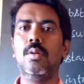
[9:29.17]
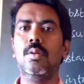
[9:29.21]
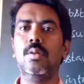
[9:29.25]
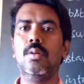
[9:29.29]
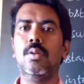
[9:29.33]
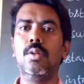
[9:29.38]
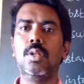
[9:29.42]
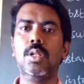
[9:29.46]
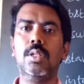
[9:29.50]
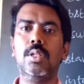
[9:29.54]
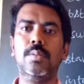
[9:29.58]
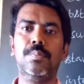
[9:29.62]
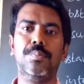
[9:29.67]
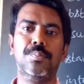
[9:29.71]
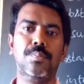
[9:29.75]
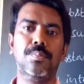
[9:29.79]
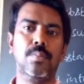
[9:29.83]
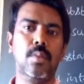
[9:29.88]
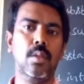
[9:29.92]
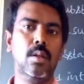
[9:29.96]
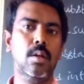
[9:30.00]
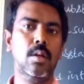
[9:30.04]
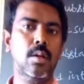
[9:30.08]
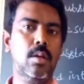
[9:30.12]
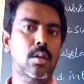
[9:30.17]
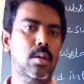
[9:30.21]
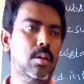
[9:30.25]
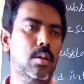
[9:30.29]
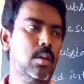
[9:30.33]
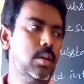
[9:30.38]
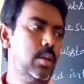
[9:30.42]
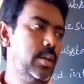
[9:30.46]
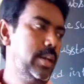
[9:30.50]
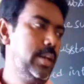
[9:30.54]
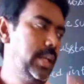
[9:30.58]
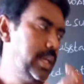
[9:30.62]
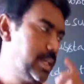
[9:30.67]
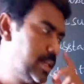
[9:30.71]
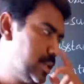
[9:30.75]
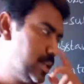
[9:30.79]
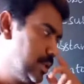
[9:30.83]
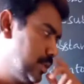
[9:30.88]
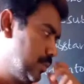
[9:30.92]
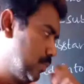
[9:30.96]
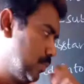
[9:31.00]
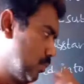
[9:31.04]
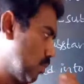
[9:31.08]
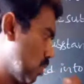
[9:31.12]
Okay. Next,
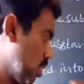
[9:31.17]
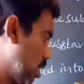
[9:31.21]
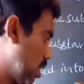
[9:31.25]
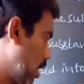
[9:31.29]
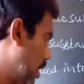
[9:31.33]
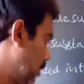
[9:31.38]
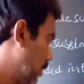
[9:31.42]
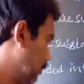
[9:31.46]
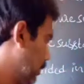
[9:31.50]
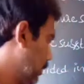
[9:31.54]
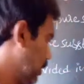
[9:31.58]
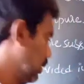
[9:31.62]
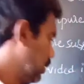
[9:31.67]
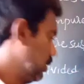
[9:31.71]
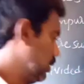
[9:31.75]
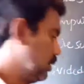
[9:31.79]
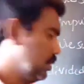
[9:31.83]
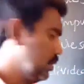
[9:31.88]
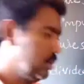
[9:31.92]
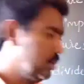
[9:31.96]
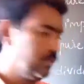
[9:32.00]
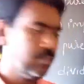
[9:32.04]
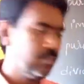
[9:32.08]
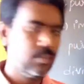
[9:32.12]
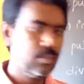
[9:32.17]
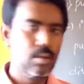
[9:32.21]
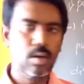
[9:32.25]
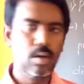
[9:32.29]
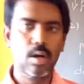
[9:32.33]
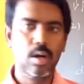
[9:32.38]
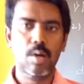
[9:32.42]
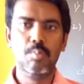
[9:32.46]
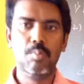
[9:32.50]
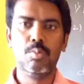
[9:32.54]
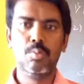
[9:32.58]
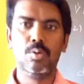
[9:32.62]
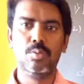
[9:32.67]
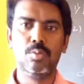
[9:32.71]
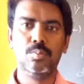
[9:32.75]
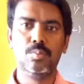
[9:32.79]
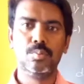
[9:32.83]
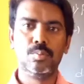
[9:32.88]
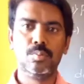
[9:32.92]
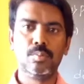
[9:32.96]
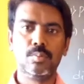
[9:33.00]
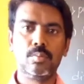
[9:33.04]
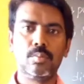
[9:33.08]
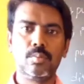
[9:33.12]
after that,
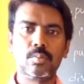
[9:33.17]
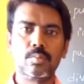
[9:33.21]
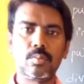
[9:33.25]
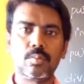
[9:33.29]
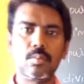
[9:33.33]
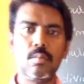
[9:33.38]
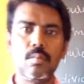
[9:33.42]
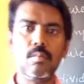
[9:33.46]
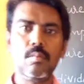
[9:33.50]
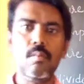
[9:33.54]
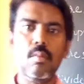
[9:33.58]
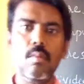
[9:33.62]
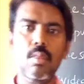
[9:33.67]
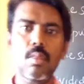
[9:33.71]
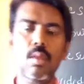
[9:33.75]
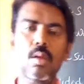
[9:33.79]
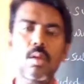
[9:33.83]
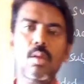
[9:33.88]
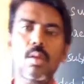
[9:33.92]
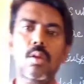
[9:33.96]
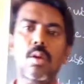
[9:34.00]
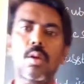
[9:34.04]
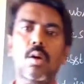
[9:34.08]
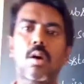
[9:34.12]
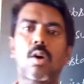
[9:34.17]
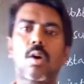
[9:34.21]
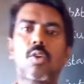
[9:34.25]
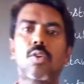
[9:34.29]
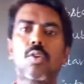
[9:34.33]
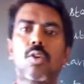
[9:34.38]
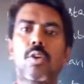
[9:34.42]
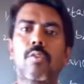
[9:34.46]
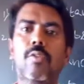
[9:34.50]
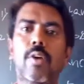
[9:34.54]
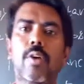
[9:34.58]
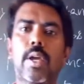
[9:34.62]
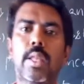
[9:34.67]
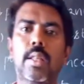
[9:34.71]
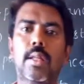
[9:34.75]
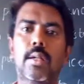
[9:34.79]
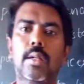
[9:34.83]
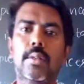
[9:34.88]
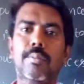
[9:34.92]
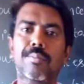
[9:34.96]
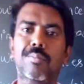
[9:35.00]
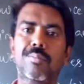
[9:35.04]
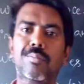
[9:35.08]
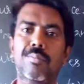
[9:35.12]
compound. How to define
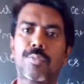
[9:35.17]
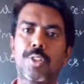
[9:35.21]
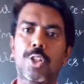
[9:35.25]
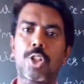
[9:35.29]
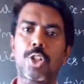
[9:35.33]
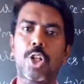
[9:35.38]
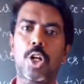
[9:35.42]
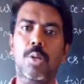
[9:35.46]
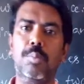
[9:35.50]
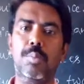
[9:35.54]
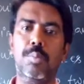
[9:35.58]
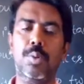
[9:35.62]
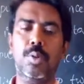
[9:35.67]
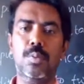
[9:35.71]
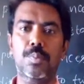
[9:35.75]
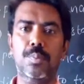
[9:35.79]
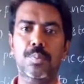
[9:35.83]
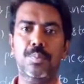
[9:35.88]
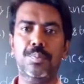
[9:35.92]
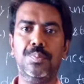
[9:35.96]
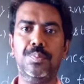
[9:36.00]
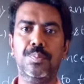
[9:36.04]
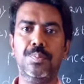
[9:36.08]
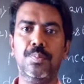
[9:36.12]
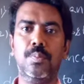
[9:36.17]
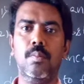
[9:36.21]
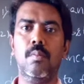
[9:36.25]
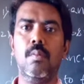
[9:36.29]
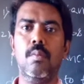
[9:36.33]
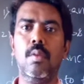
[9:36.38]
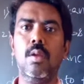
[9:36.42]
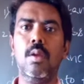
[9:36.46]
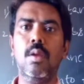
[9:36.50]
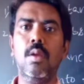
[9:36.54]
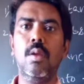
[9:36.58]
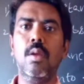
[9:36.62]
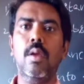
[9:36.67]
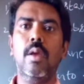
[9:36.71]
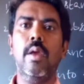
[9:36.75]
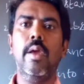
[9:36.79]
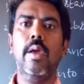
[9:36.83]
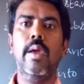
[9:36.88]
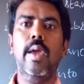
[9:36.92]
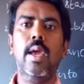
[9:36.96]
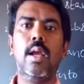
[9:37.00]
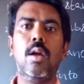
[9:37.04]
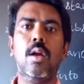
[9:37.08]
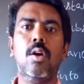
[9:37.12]
the compound?
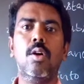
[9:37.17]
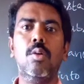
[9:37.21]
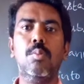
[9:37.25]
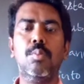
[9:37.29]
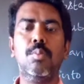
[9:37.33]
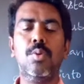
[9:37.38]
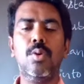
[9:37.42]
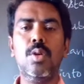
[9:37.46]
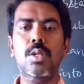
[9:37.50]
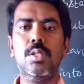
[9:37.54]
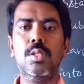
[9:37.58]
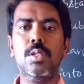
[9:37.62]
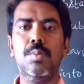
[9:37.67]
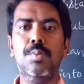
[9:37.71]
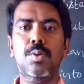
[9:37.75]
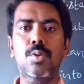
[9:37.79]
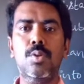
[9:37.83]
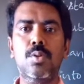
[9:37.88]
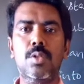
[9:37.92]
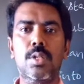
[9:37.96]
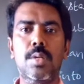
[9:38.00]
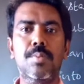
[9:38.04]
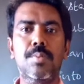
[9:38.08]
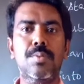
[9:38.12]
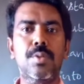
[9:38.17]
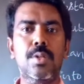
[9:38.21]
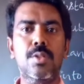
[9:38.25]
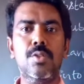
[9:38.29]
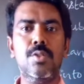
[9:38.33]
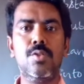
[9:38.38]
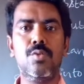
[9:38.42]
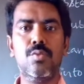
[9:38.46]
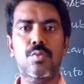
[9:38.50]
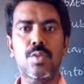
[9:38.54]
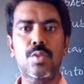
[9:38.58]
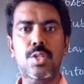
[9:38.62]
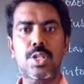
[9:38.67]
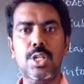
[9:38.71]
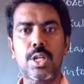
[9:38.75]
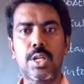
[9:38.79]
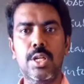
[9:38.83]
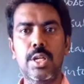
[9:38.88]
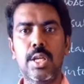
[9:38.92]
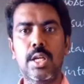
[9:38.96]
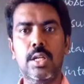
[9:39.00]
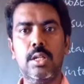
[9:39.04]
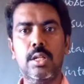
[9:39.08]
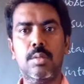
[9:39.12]
A compound is a pure substance which
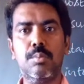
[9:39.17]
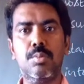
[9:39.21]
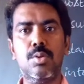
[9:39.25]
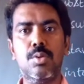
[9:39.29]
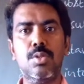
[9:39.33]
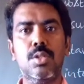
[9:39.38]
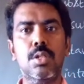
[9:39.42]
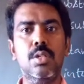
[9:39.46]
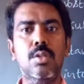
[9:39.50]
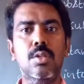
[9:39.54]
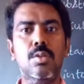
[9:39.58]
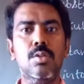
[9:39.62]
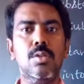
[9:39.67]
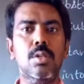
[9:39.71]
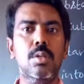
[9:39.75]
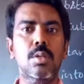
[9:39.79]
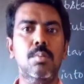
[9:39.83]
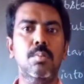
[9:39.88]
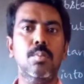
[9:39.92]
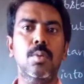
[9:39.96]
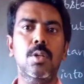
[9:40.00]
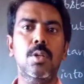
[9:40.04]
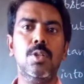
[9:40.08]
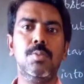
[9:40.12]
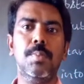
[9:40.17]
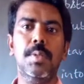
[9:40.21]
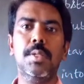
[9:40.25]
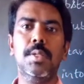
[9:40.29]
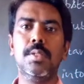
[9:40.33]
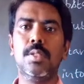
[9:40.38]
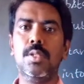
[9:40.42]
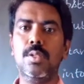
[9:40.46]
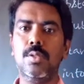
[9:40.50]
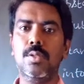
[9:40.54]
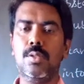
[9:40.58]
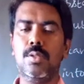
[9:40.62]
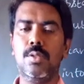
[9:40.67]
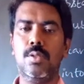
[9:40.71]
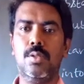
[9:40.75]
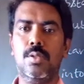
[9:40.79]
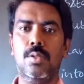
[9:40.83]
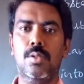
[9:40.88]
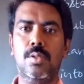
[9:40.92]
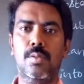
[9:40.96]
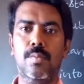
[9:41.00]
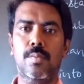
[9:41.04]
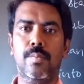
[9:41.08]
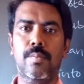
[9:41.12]
can decompose into simple
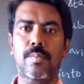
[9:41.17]
species.